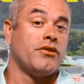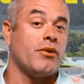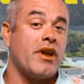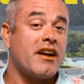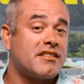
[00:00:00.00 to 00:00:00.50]

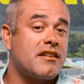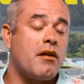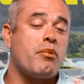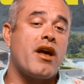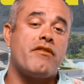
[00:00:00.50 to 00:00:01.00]
So next
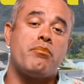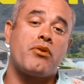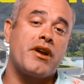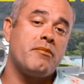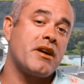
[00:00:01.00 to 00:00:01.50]
up, we have a
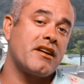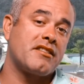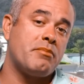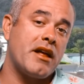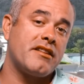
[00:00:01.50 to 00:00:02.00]
pretty big
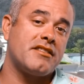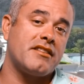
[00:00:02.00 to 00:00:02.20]
expense,